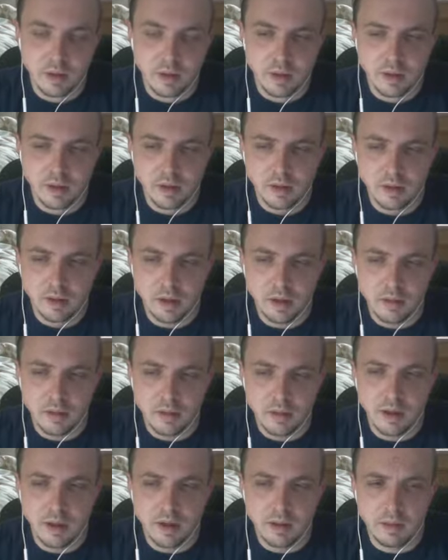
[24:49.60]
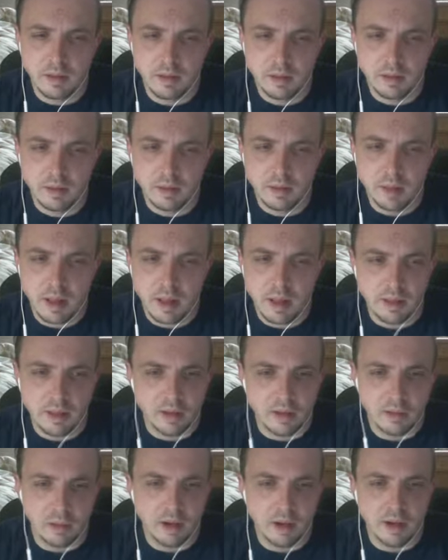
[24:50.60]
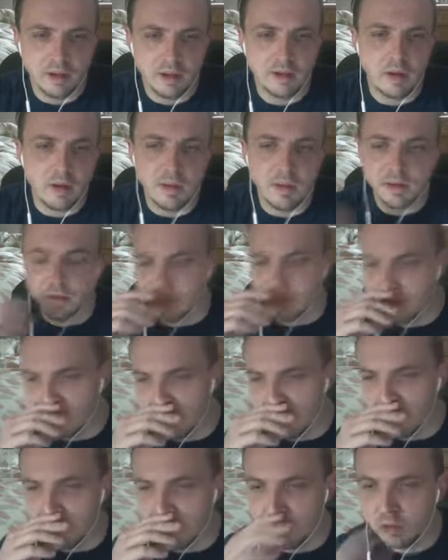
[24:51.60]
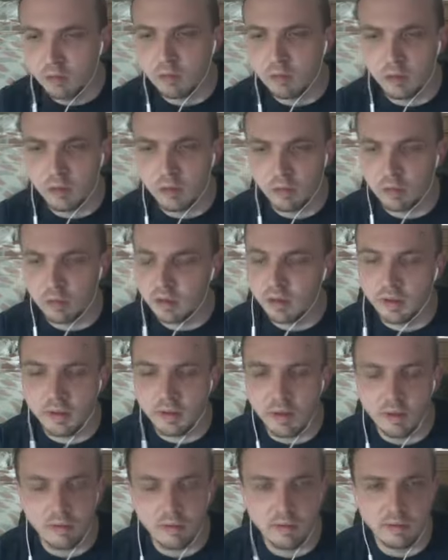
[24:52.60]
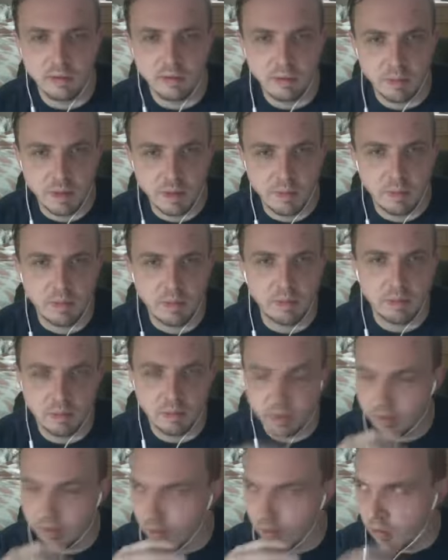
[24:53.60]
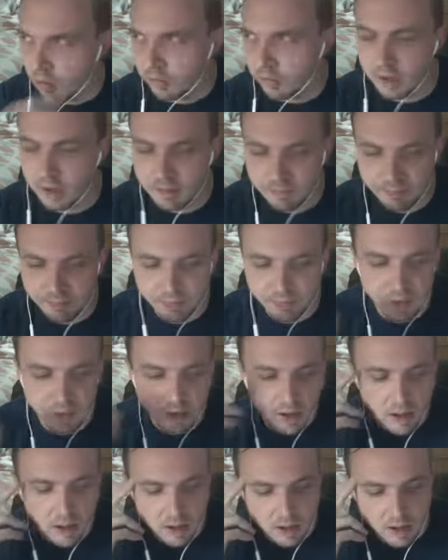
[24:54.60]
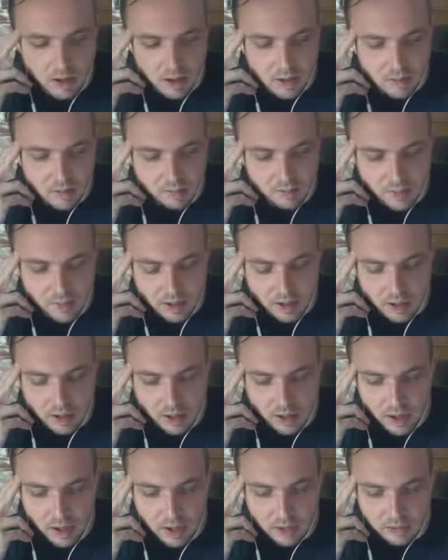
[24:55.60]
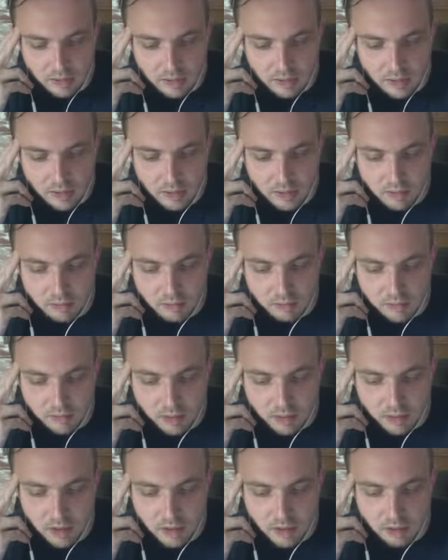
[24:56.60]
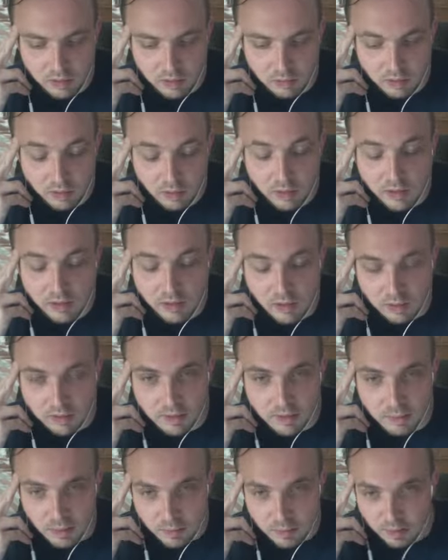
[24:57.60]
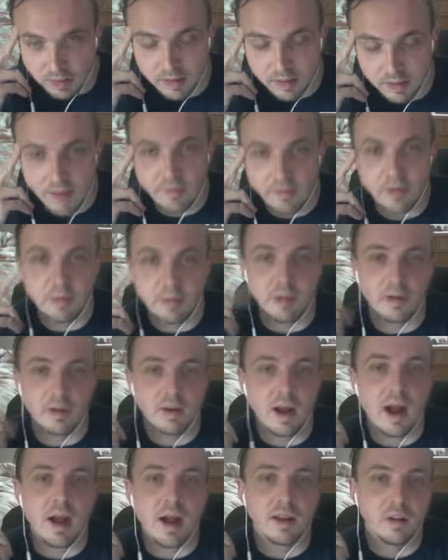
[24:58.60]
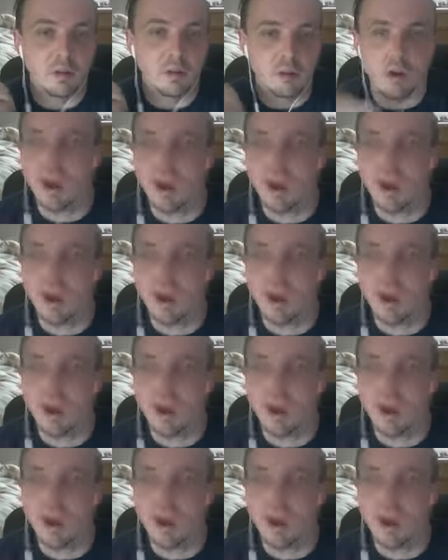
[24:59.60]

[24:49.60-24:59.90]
and at least working at Starbucks is somewhere where you work really close with people, like, all the time. And so, you do get close to people. It's inevitable or not. You try